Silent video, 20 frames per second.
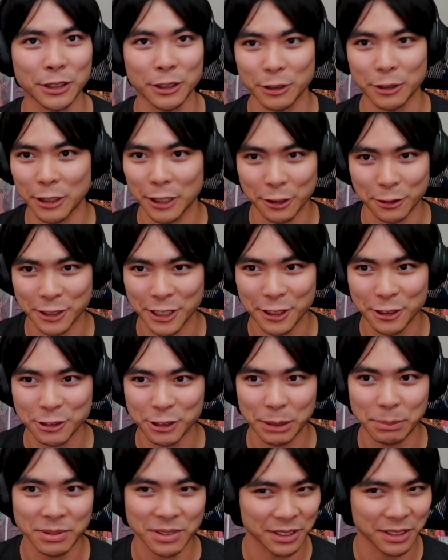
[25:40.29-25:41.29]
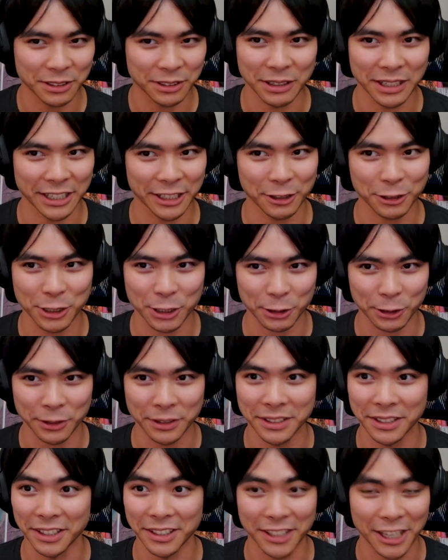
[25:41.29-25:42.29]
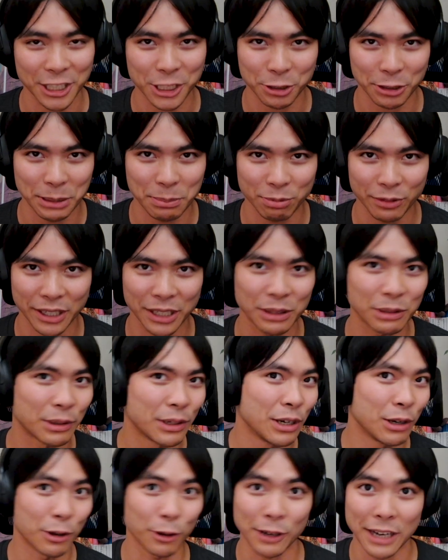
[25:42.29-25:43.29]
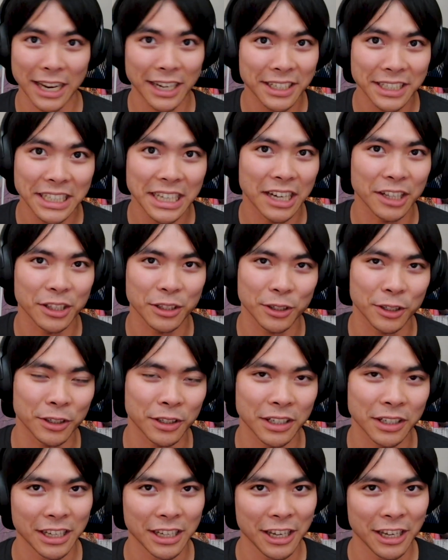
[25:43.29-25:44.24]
hotel trips to a Hilton luxury brand or any other